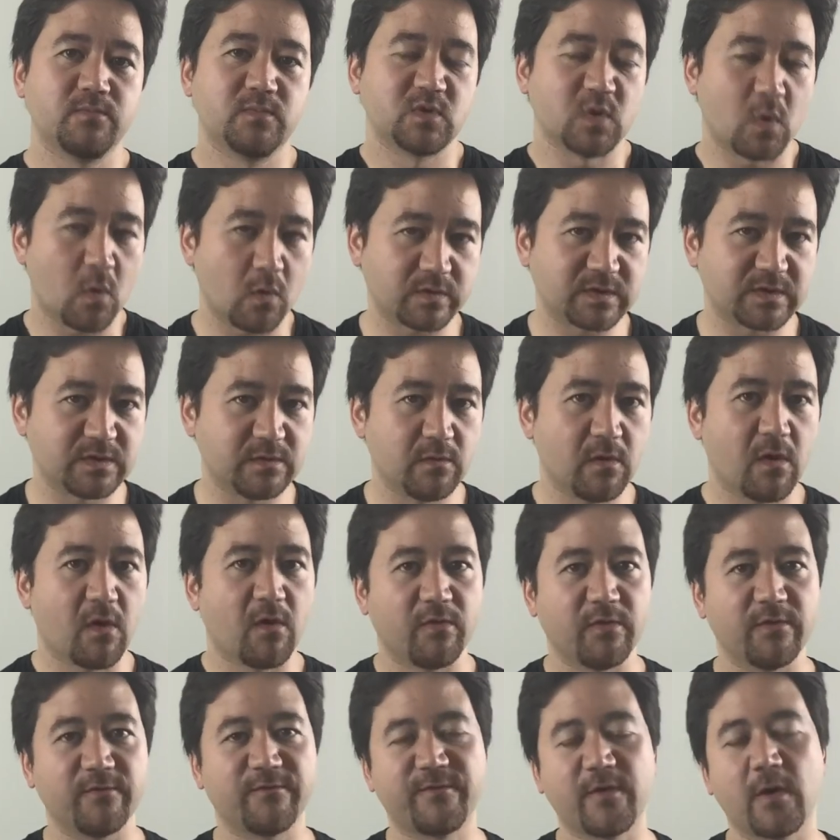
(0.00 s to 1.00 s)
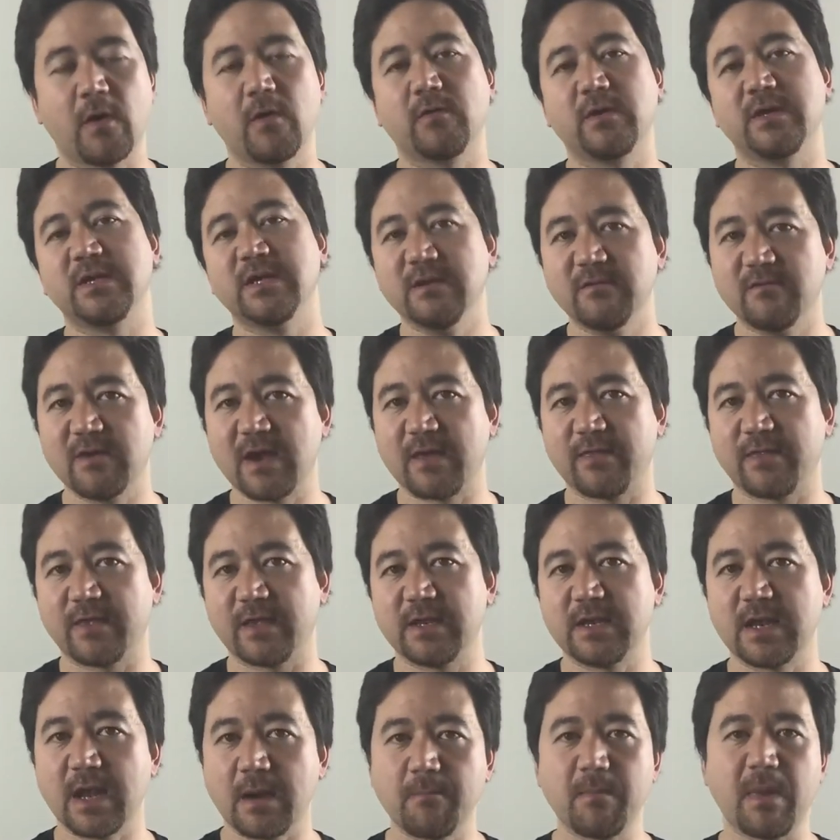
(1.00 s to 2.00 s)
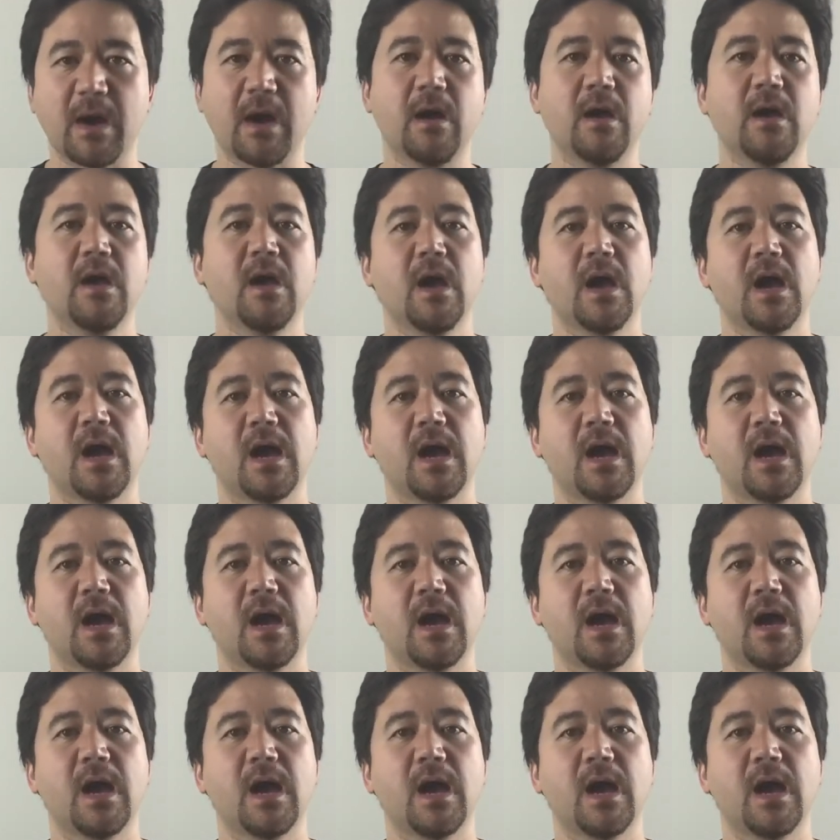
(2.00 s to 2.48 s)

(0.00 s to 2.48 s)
talk to you on the phone and give out their number.